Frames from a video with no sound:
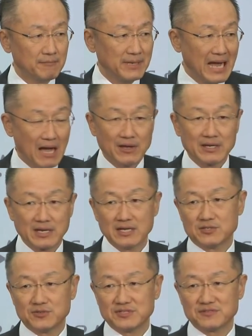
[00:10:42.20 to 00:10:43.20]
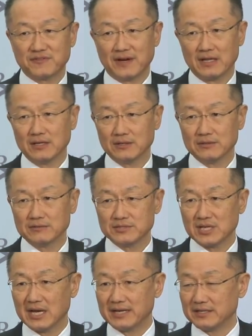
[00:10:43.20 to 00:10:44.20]
But how can countries follow
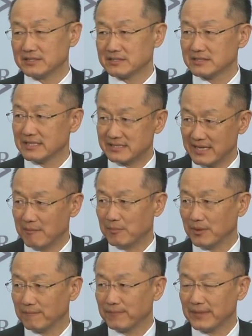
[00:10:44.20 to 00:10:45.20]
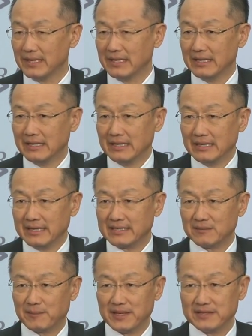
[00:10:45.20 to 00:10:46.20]
China's example? It
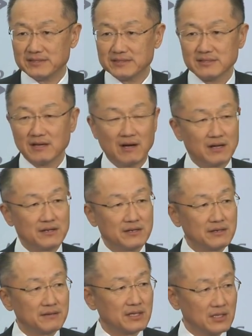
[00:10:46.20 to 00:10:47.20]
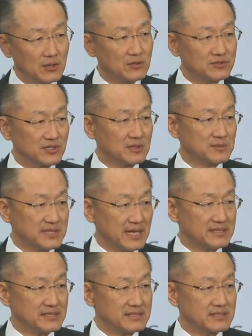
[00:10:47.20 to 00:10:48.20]
depends on the local
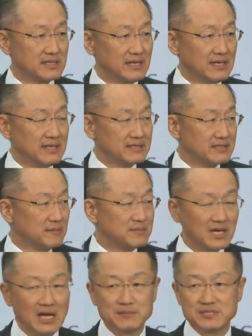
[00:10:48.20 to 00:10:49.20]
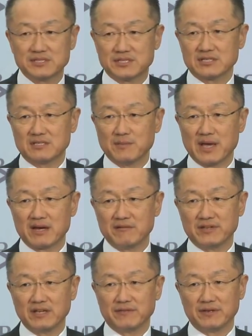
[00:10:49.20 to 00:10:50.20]
circumstances. Sometimes it's just a matter
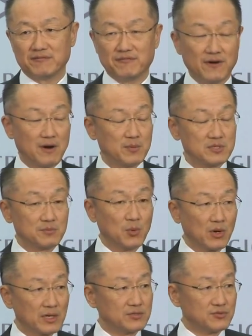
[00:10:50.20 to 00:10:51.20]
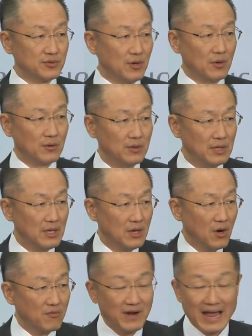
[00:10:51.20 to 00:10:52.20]
of giving farmers more control
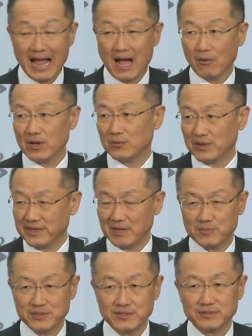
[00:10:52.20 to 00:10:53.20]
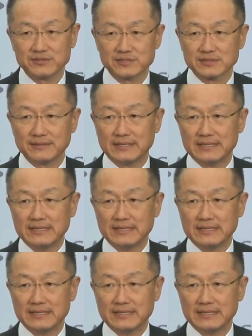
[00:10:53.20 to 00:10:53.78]
over how and what they produce.